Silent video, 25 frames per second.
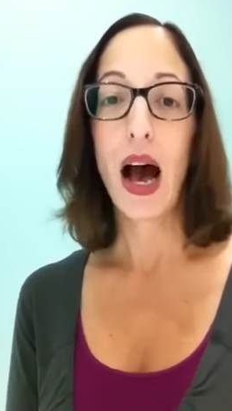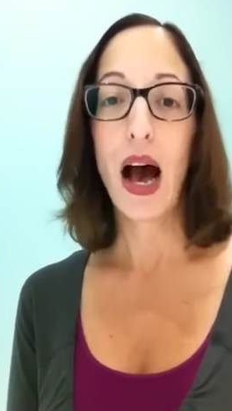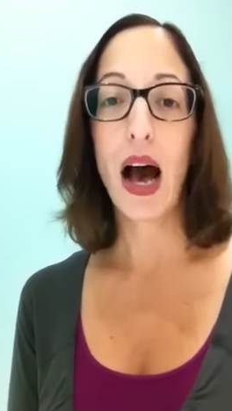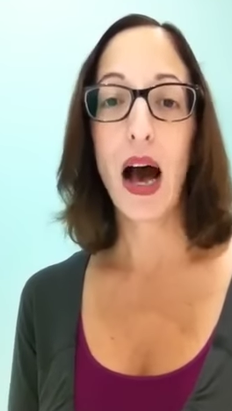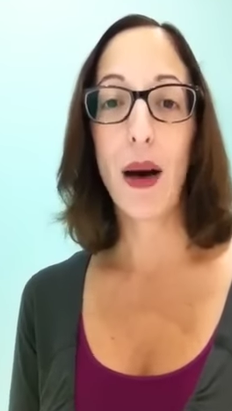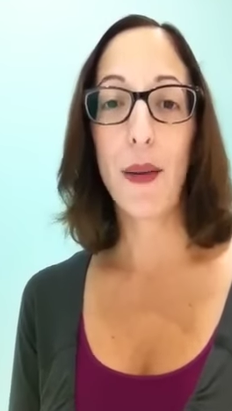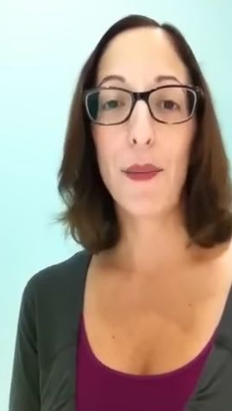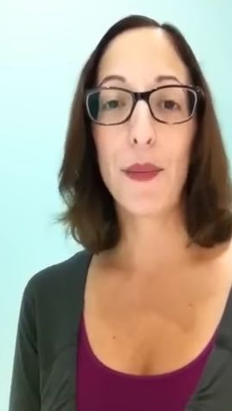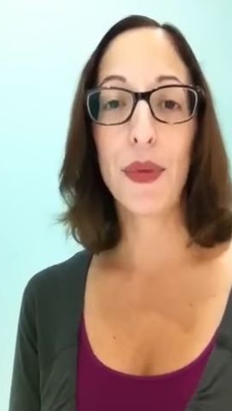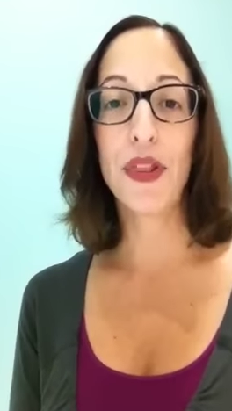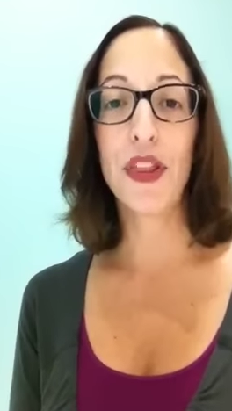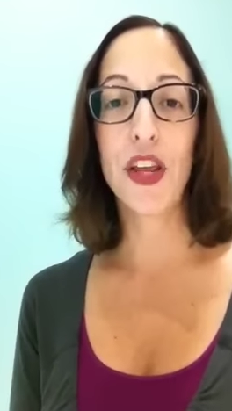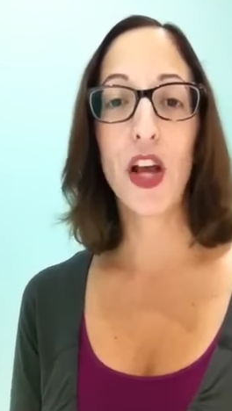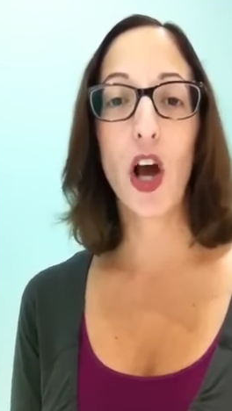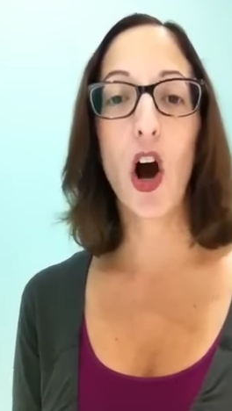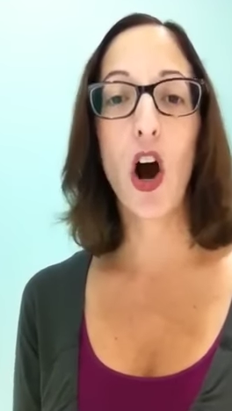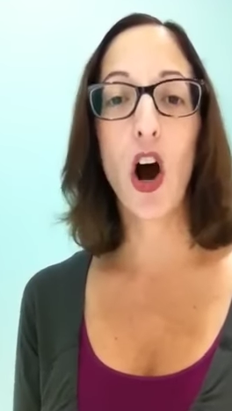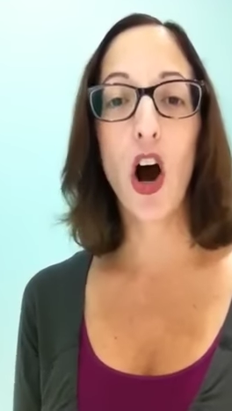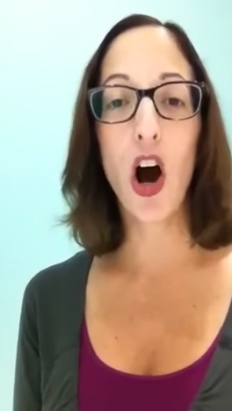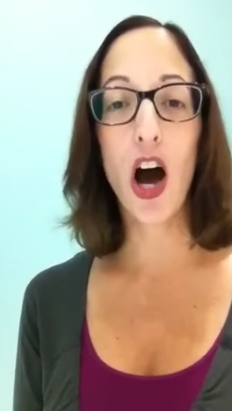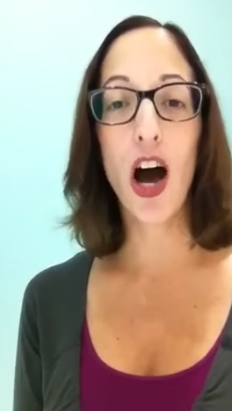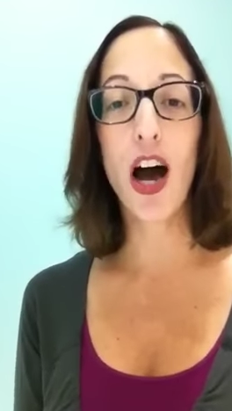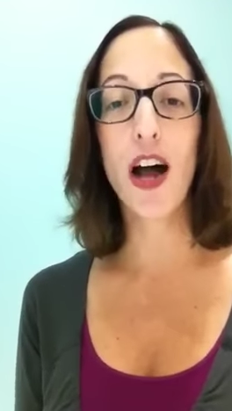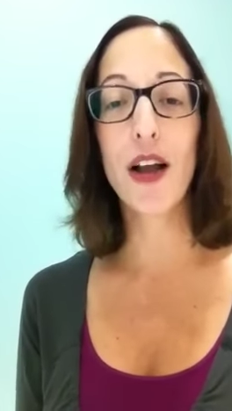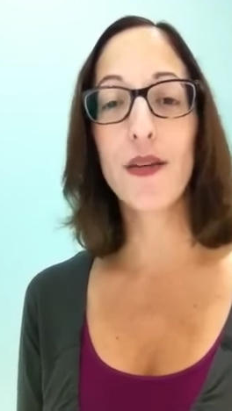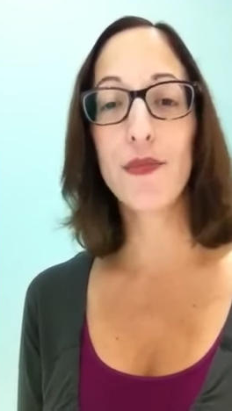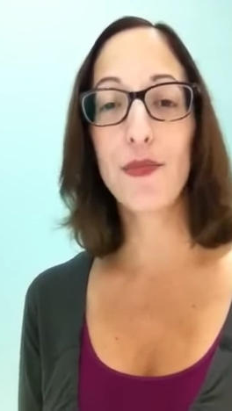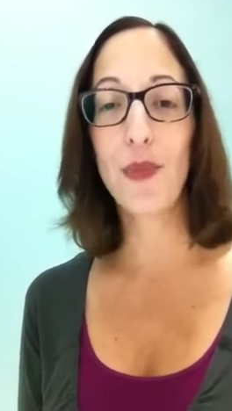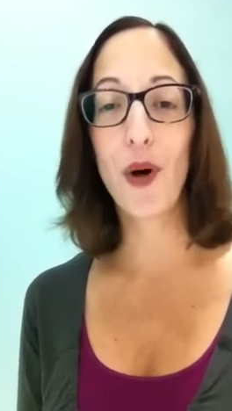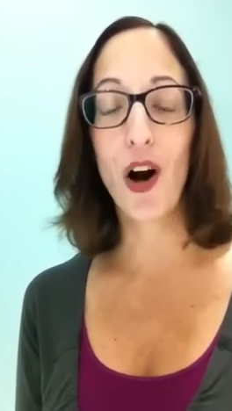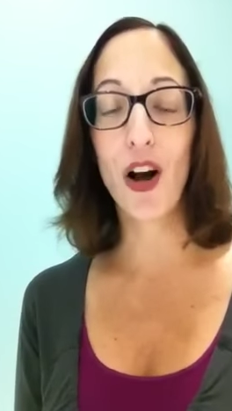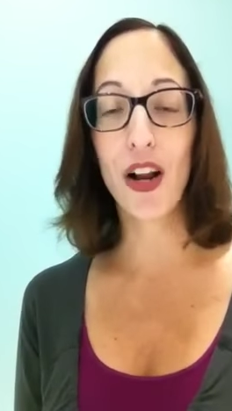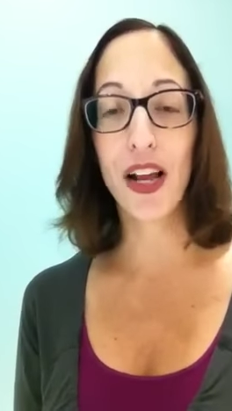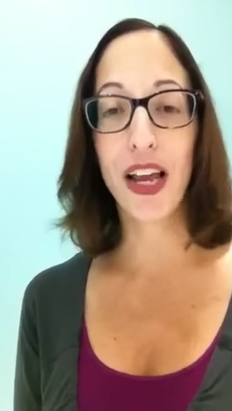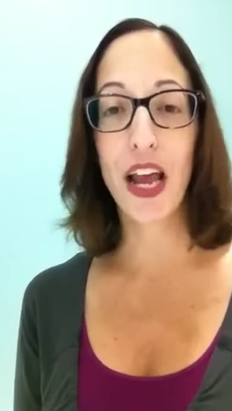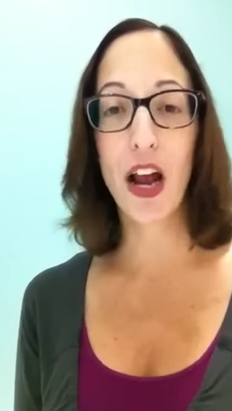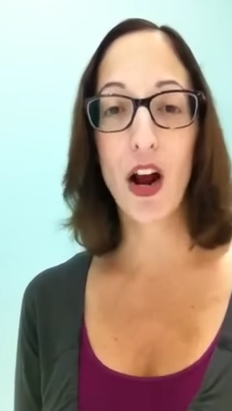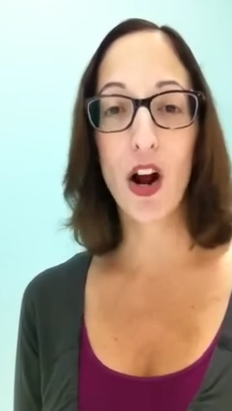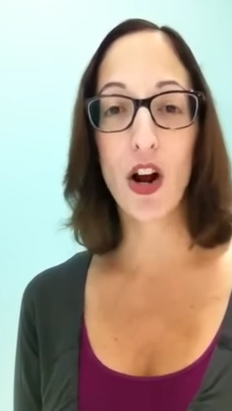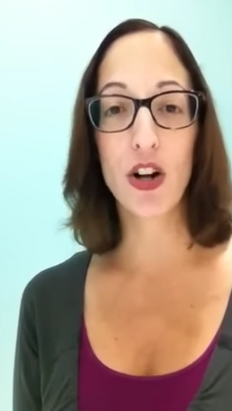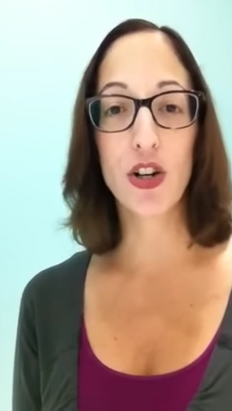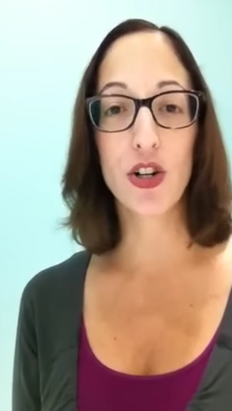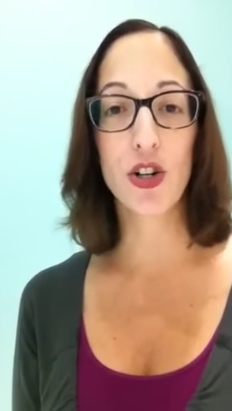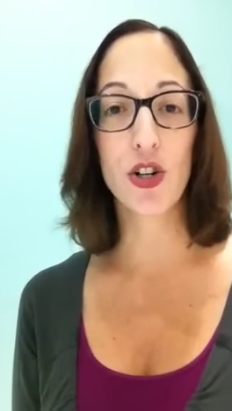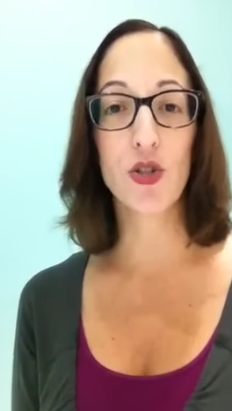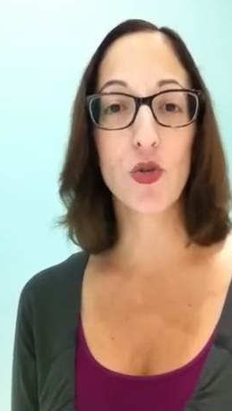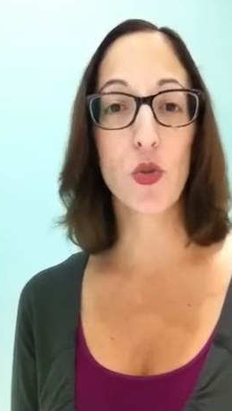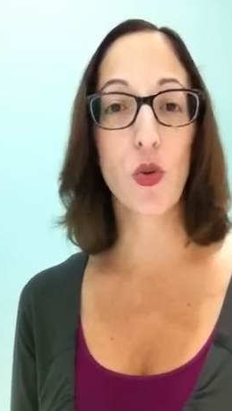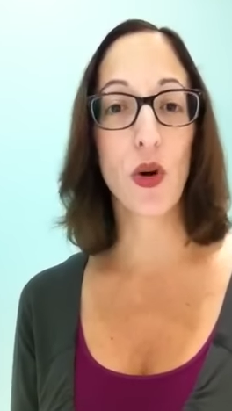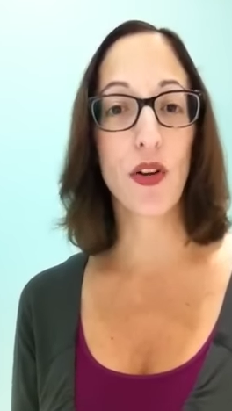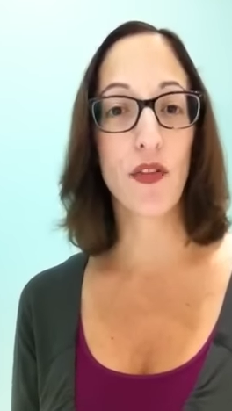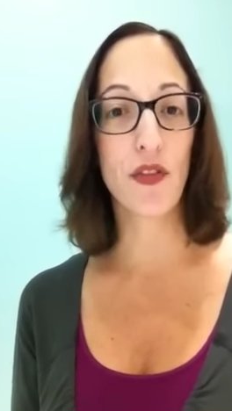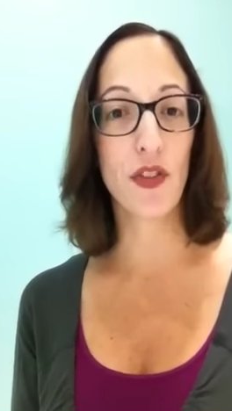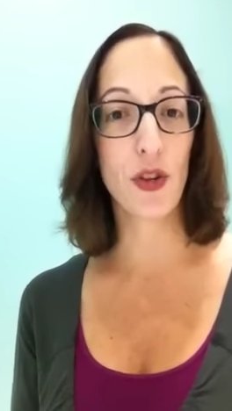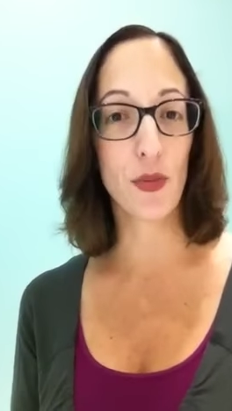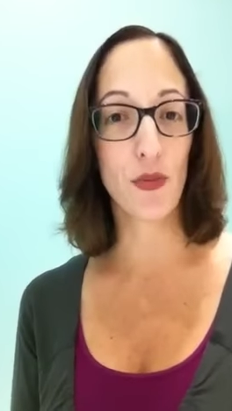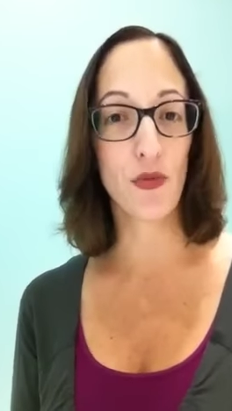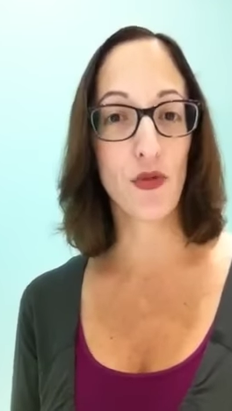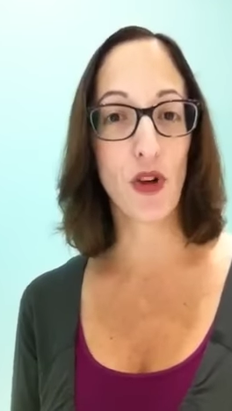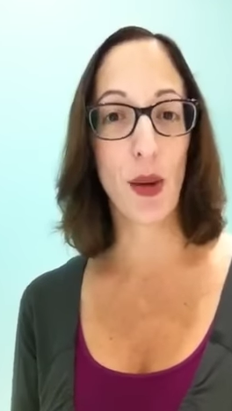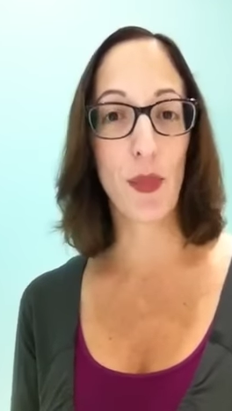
But the odd bod characters, one of them,